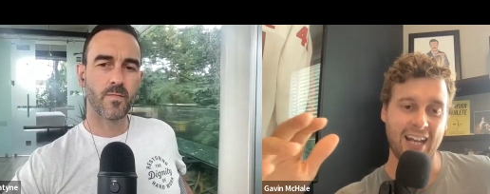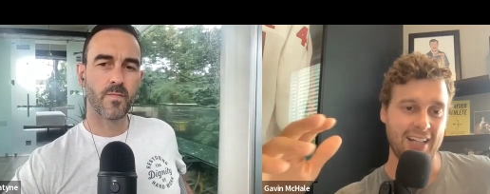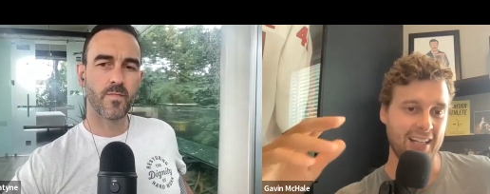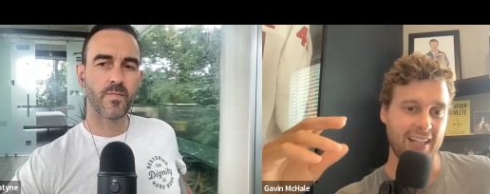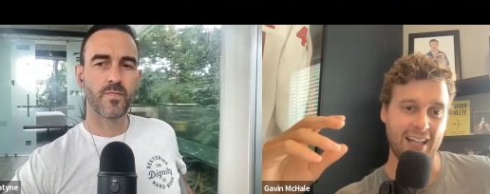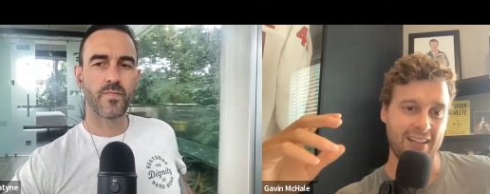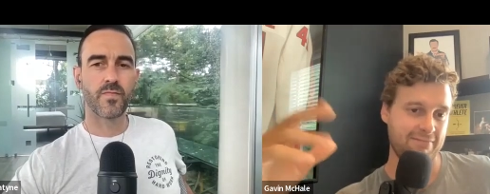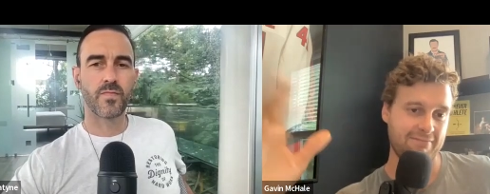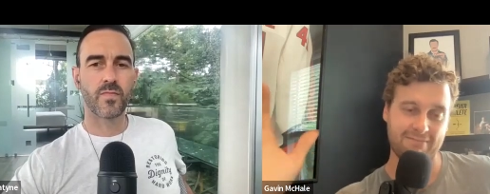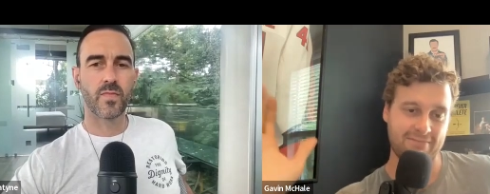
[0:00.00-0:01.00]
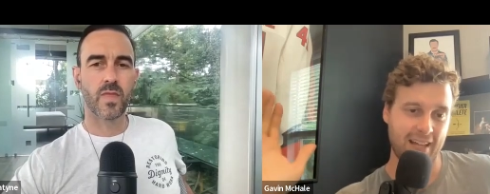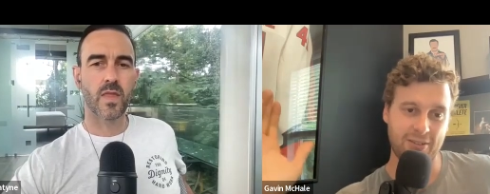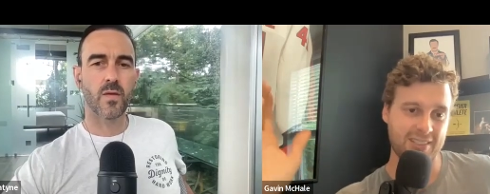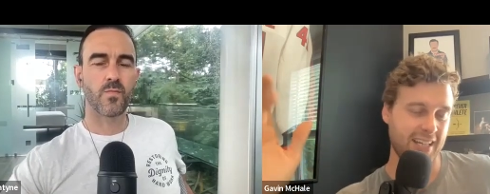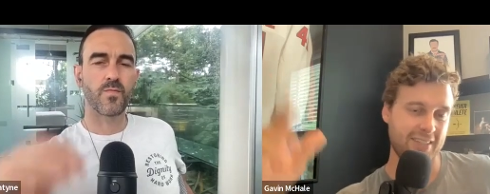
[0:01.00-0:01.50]
Speaker 1: And I
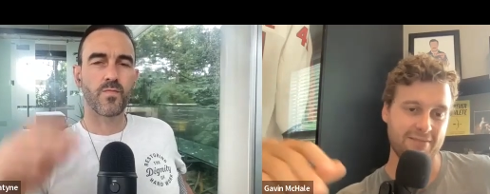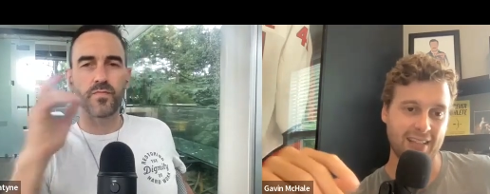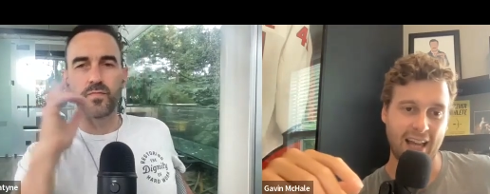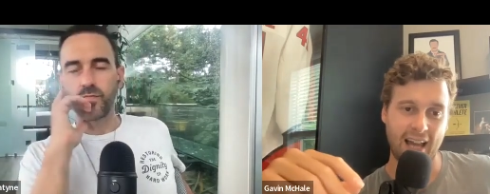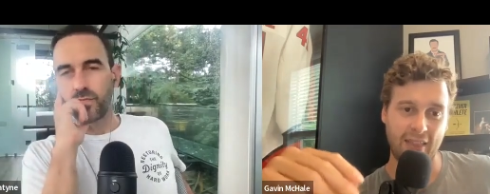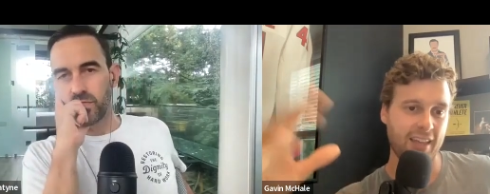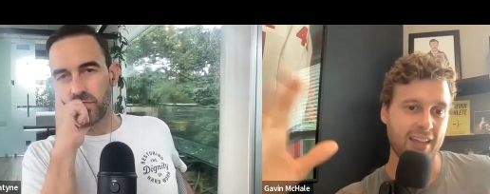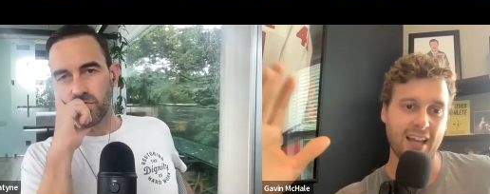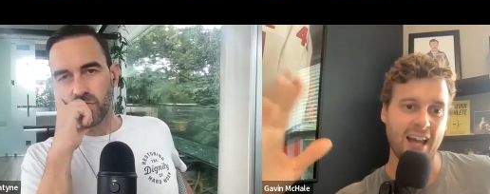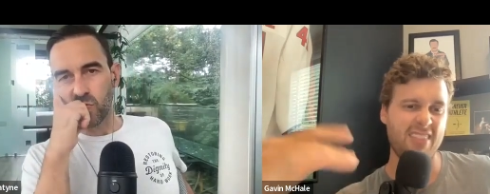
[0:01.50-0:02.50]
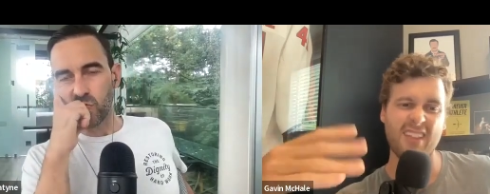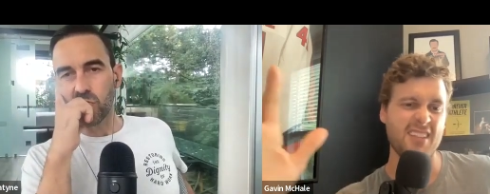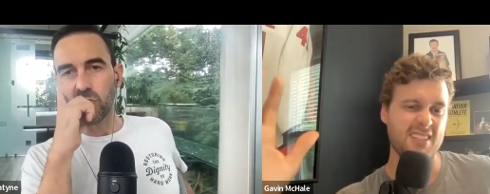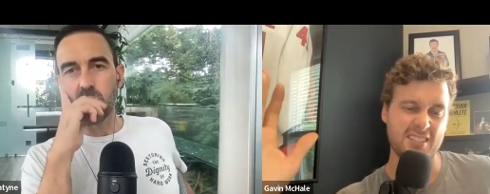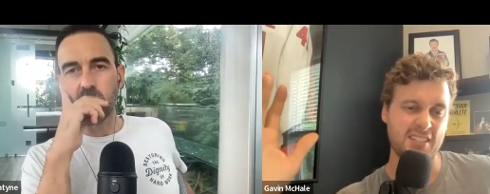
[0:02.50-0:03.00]
was like, I think I think
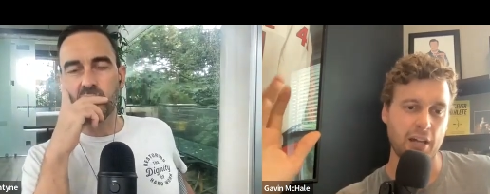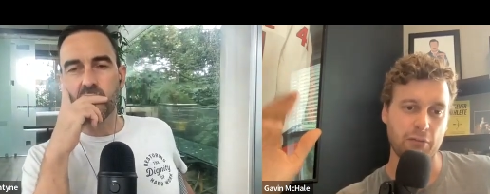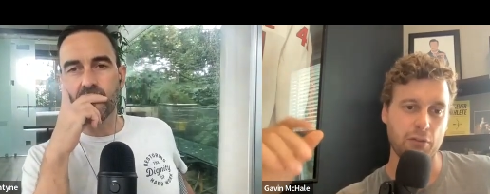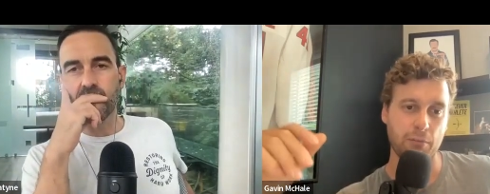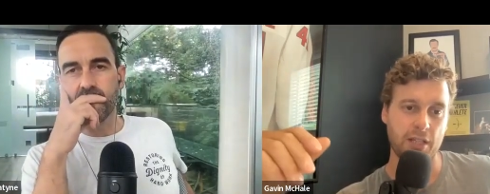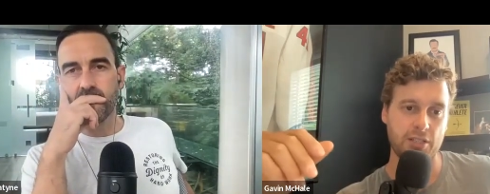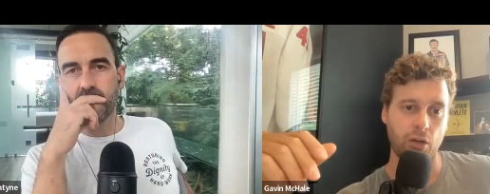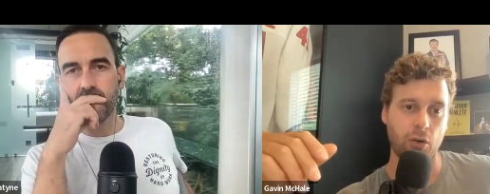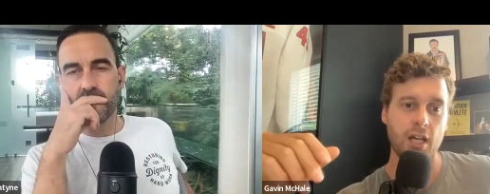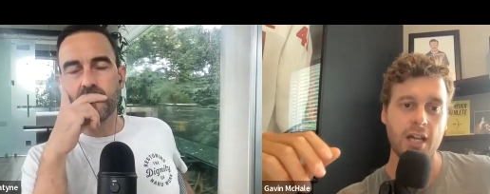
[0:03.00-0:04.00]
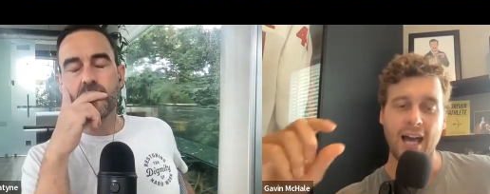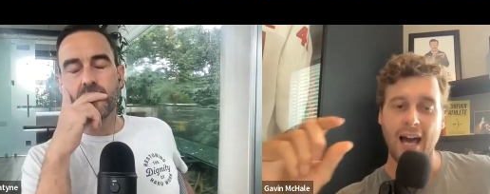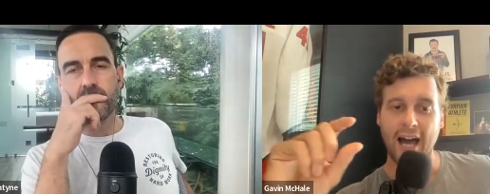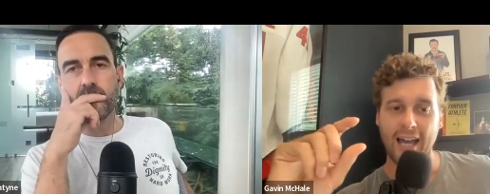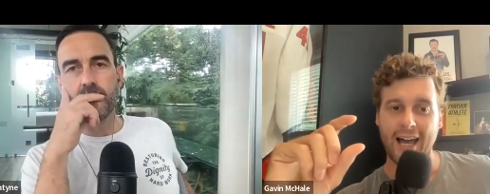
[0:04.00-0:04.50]
this is done for me. So
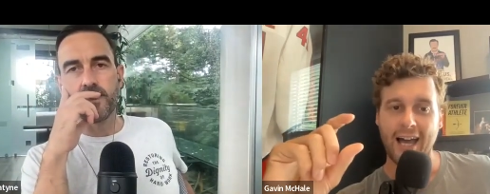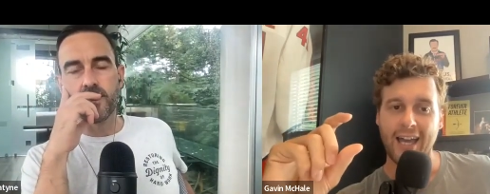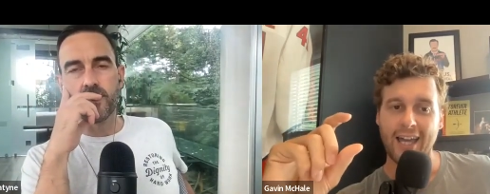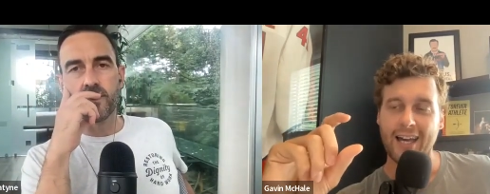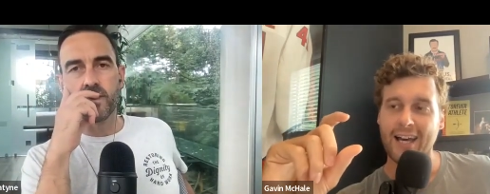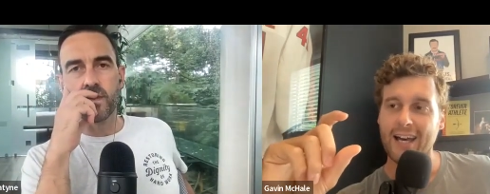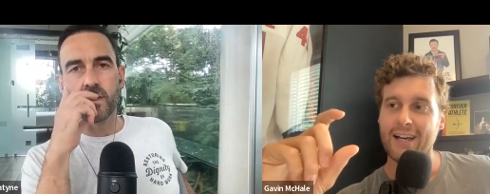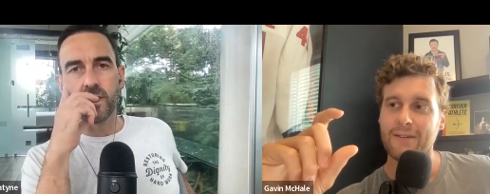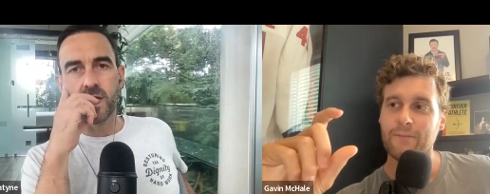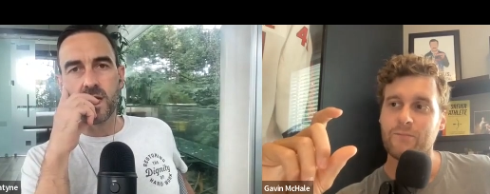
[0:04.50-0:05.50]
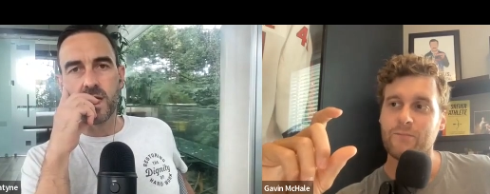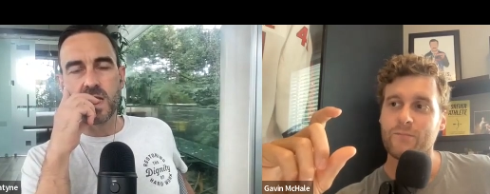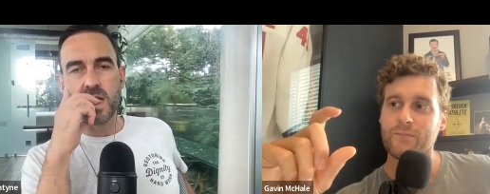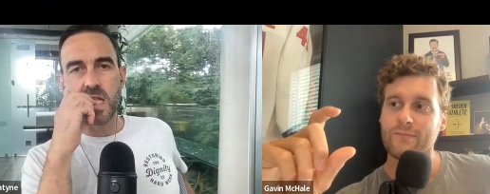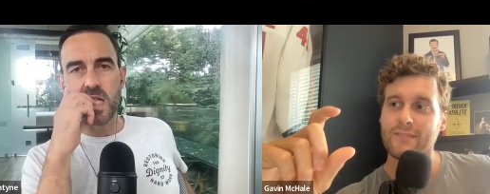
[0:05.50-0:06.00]
I I uh
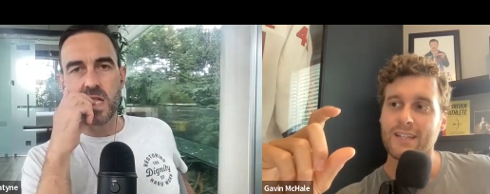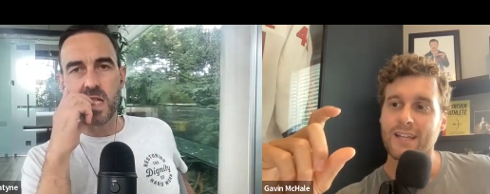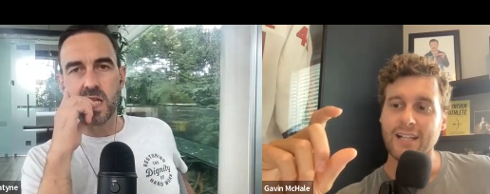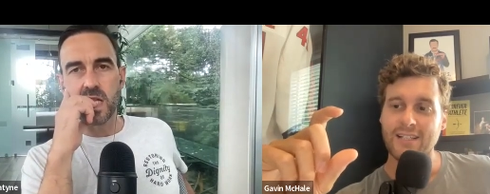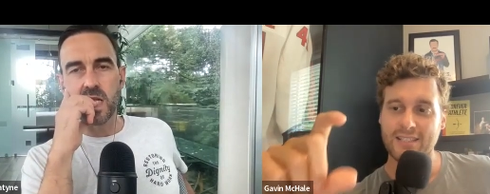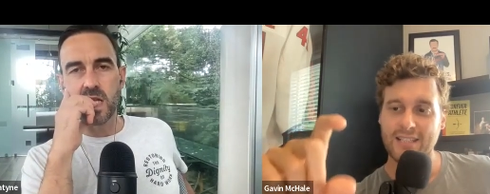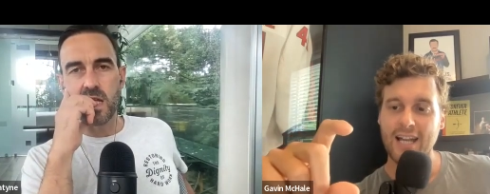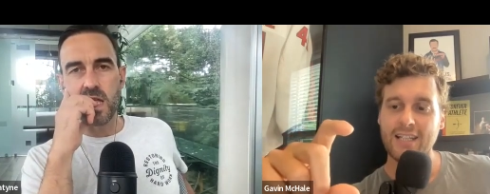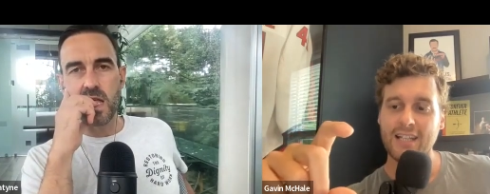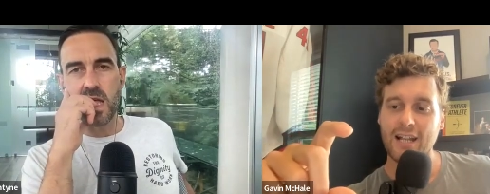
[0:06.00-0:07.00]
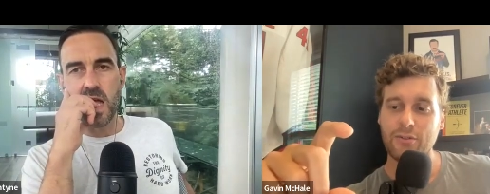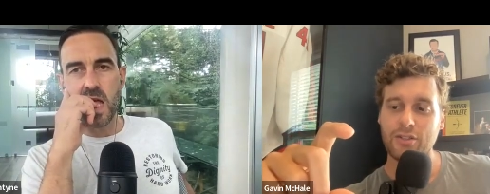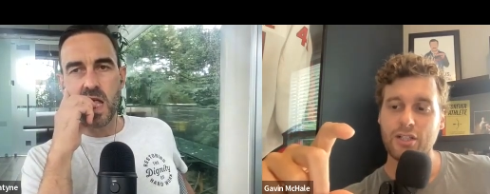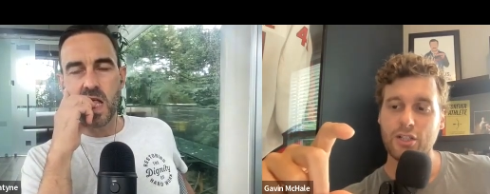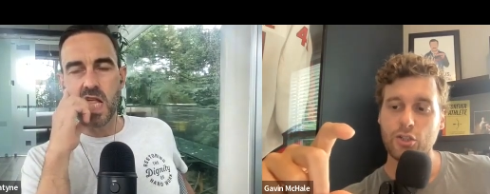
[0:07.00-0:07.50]
I decided that I was
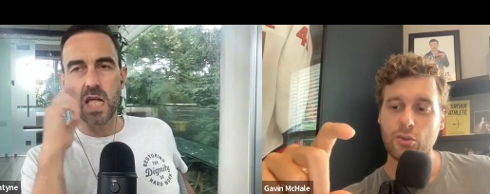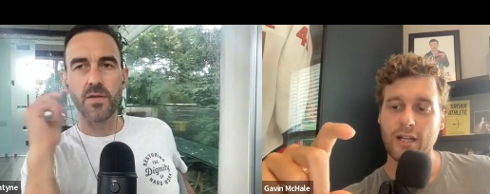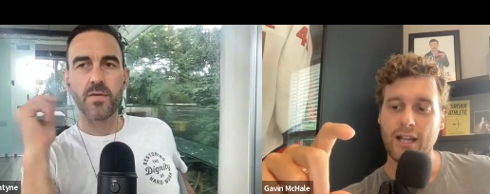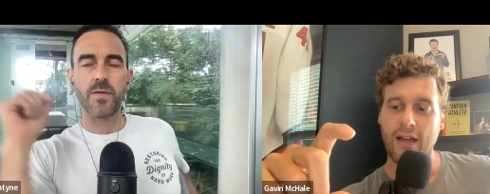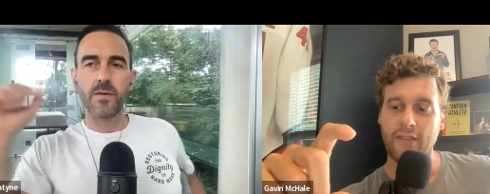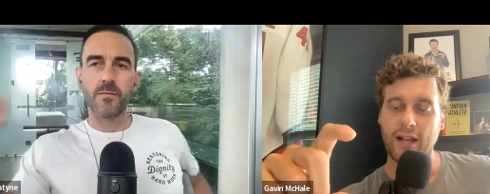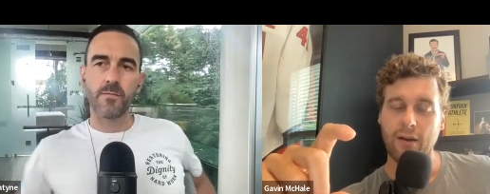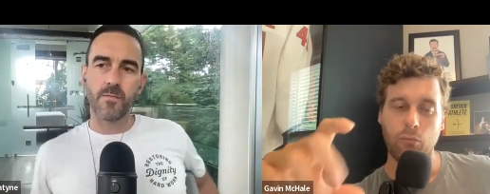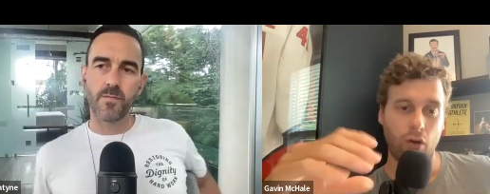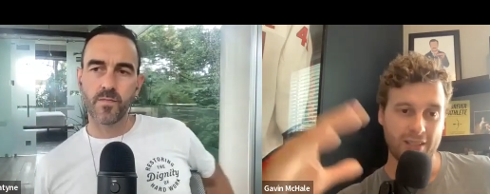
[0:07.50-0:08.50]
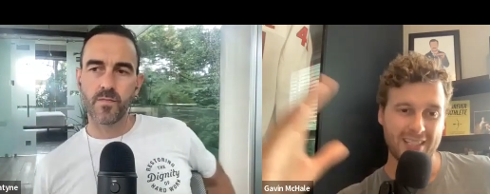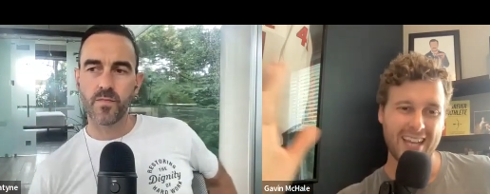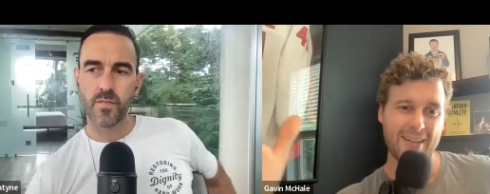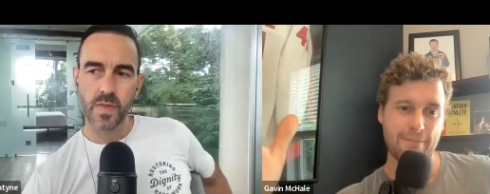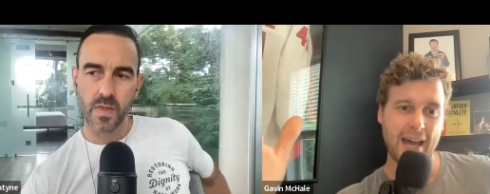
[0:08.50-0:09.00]
going to do it, and then I, once I
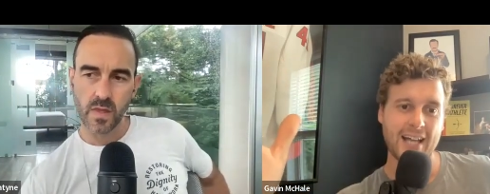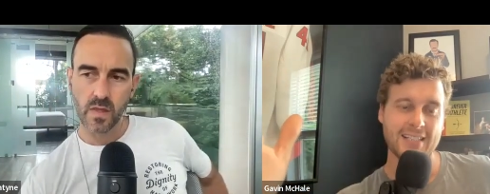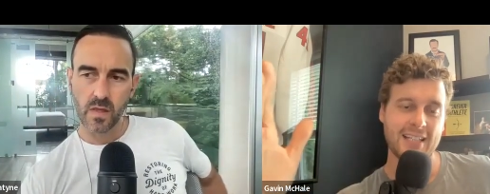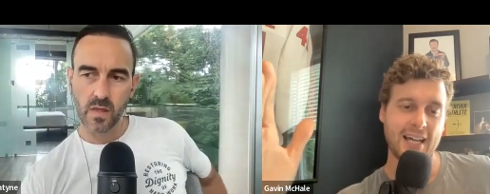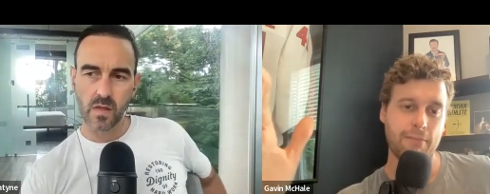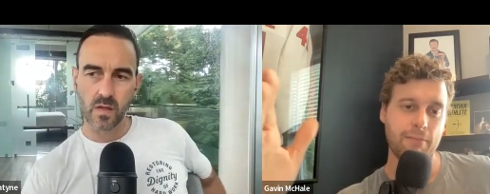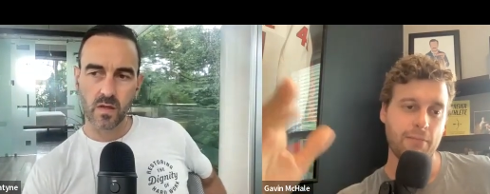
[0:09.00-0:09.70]
had passed that